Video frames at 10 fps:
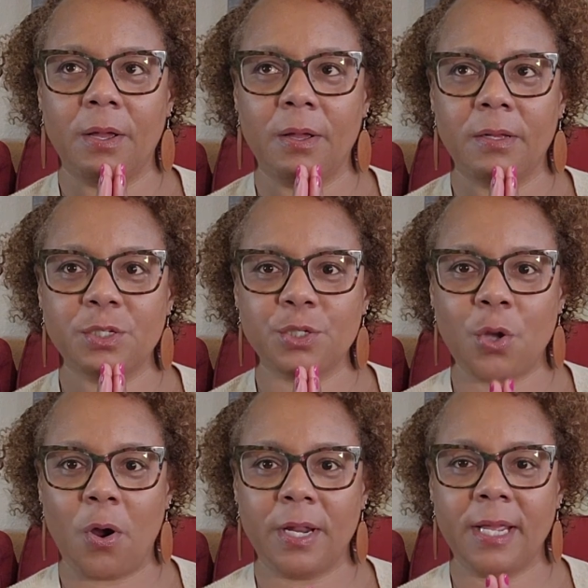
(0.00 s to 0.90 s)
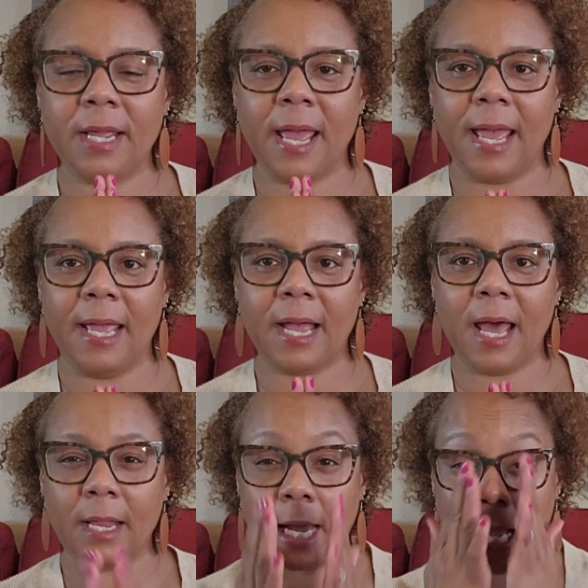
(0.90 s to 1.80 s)
starting a
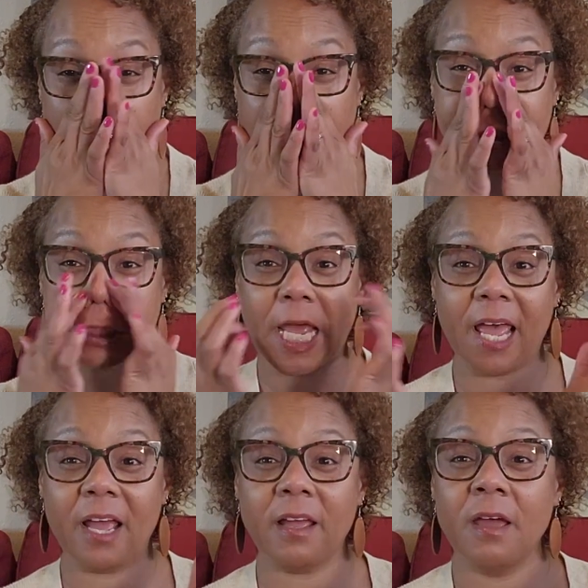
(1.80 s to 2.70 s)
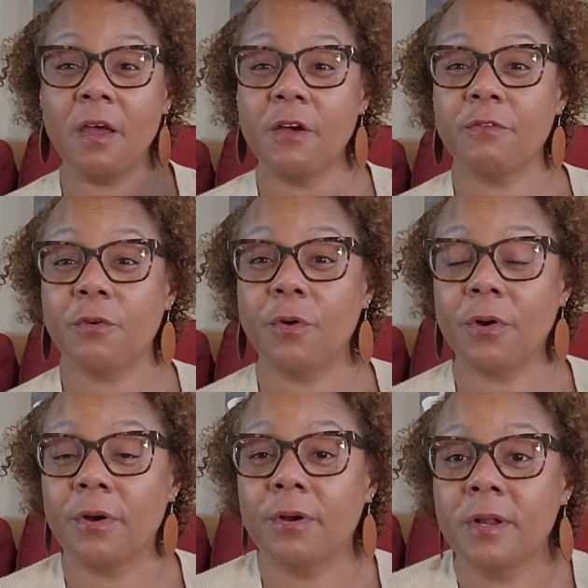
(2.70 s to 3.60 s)
kind of like a hashtag
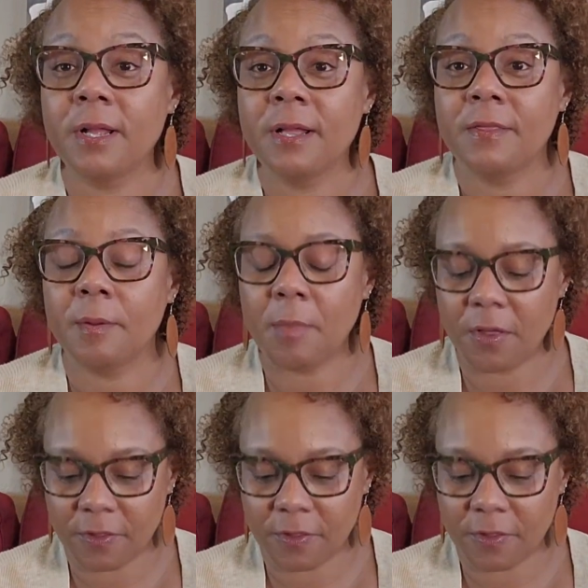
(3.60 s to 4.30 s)
for the month